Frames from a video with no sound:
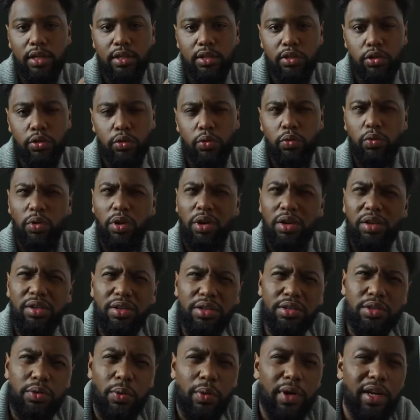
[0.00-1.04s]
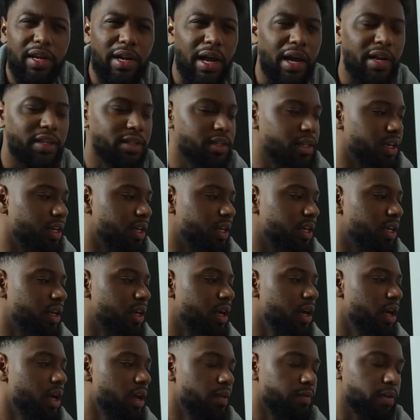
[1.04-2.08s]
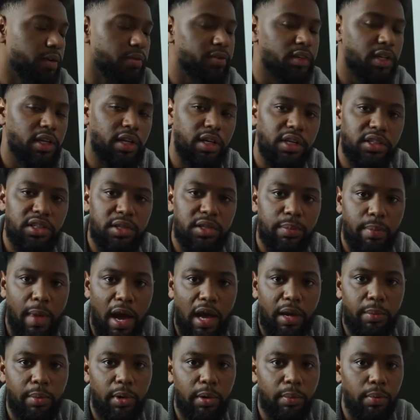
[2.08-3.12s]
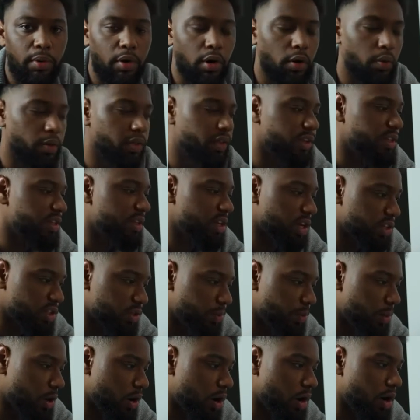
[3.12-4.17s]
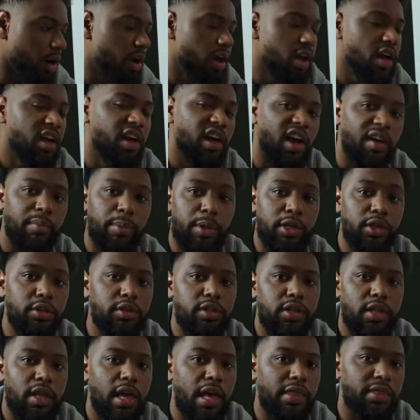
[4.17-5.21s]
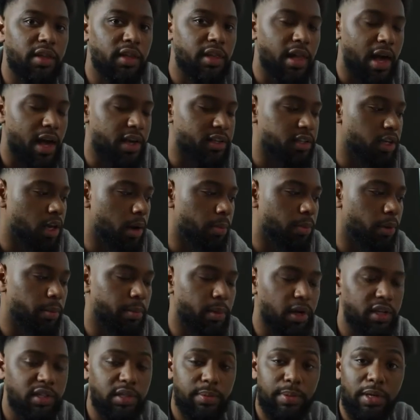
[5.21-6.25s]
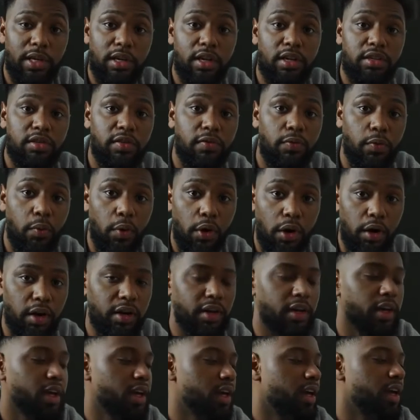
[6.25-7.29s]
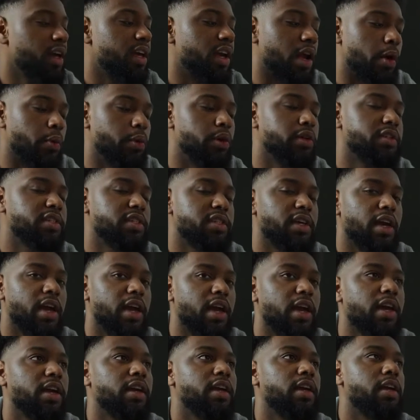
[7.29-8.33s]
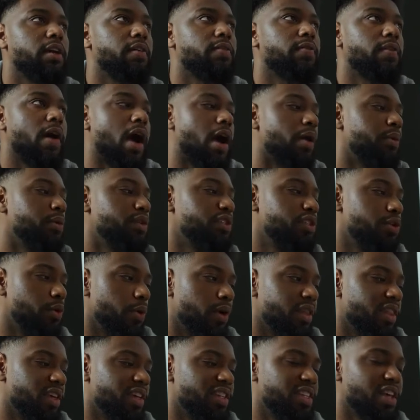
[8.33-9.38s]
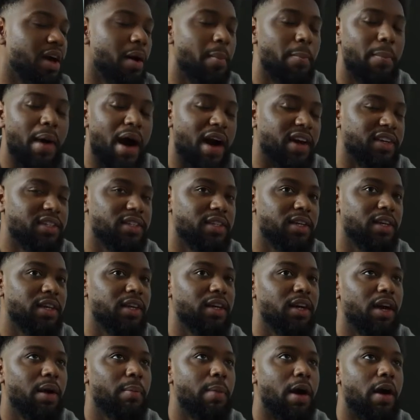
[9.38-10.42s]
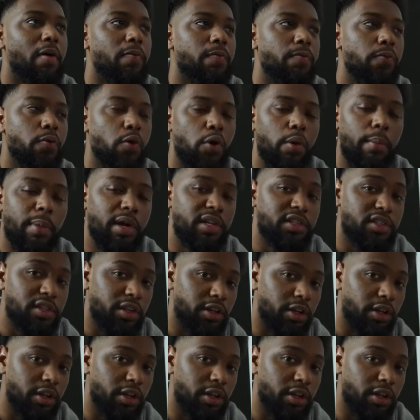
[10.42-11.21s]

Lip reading: to early 2019 15-inch MacBook Pro with the touch bar. I've been using that the last couple months because of work. And I will say, if I was doing this unboxing about 4 months